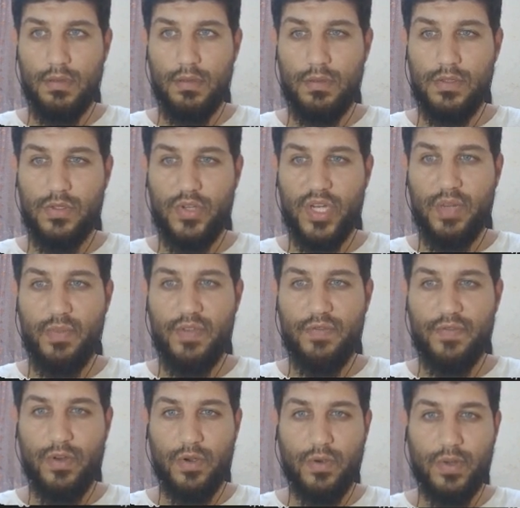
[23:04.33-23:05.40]
Screaming
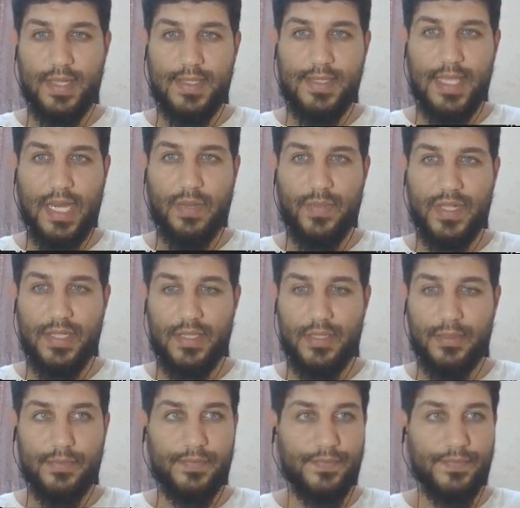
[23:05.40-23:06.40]
Frog in segments.